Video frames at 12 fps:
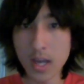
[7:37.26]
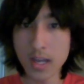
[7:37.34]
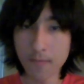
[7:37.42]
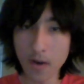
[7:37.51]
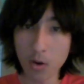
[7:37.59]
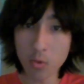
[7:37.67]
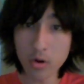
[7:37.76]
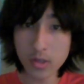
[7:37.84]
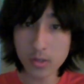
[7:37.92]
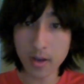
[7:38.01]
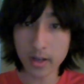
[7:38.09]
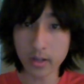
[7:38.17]
If I were
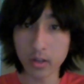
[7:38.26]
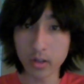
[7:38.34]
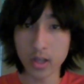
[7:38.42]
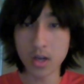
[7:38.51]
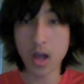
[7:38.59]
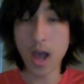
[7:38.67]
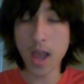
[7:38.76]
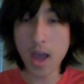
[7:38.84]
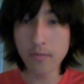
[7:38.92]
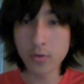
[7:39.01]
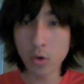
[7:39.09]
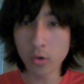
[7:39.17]
to speculate, I
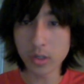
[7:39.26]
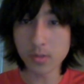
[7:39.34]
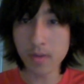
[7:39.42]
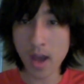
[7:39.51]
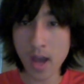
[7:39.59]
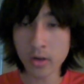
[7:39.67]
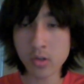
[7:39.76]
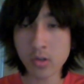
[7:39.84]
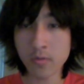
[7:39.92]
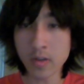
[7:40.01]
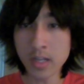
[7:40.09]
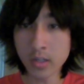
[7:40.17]
have noticed patterns
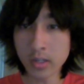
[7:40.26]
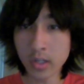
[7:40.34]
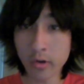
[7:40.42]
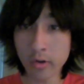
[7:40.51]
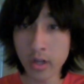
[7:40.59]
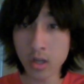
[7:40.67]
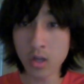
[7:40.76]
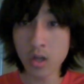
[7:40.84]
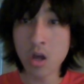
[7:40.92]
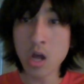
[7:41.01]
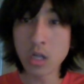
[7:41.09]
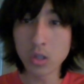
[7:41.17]
of insecurity,
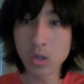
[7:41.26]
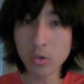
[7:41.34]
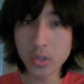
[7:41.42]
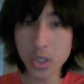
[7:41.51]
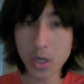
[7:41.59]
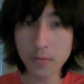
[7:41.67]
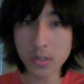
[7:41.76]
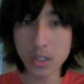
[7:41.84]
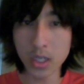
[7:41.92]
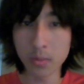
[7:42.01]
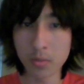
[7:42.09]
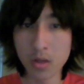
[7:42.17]
low
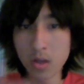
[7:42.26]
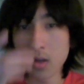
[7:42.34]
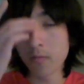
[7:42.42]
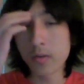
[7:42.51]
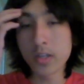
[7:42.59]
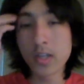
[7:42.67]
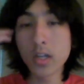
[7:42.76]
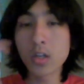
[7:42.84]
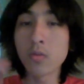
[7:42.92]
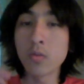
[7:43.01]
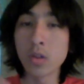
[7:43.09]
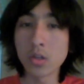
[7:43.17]
self-esteem,
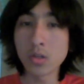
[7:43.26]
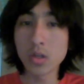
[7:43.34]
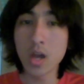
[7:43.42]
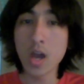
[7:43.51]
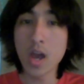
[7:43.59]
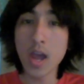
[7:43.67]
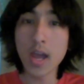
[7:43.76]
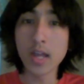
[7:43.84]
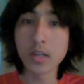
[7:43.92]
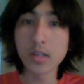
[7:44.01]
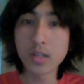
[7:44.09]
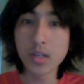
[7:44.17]
vindictiveness,
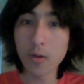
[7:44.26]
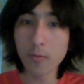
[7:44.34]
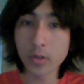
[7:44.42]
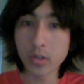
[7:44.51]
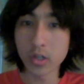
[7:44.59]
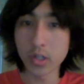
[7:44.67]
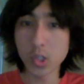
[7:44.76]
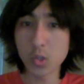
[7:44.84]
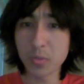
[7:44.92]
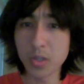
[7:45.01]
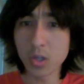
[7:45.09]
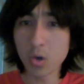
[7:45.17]
and selfishness
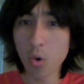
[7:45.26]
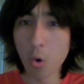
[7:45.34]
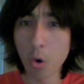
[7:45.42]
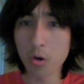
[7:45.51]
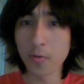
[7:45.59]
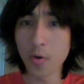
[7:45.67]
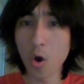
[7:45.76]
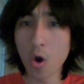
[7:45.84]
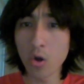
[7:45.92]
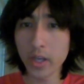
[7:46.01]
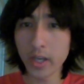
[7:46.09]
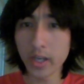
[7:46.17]
to be the core of
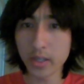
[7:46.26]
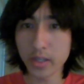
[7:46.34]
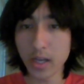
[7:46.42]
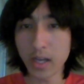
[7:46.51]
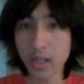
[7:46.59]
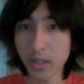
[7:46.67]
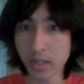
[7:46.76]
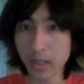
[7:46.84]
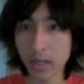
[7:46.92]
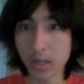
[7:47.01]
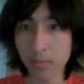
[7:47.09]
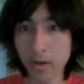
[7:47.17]
all
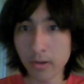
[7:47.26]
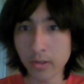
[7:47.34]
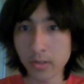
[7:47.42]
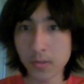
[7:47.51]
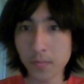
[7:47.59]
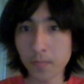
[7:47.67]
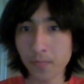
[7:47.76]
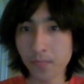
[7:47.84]
alienating parents.